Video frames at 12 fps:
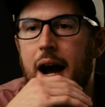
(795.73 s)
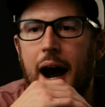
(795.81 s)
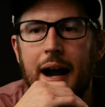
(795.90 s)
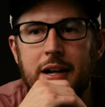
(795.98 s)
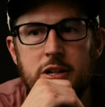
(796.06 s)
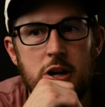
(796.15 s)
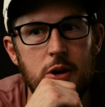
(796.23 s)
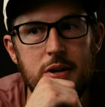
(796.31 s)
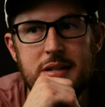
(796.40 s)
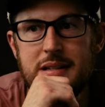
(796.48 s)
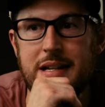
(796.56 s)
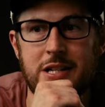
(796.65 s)
I
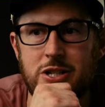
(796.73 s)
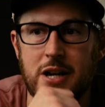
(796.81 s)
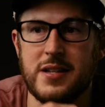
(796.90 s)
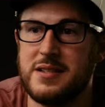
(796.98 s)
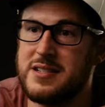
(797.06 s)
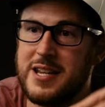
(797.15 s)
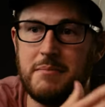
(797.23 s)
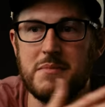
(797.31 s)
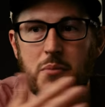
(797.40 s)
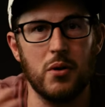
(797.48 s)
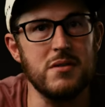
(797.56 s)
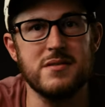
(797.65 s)
noticed it just seemed
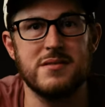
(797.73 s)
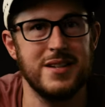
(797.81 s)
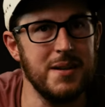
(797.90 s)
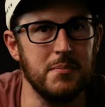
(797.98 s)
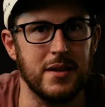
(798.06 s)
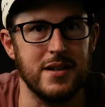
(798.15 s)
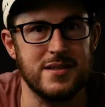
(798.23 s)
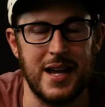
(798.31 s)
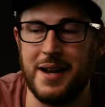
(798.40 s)
more seamless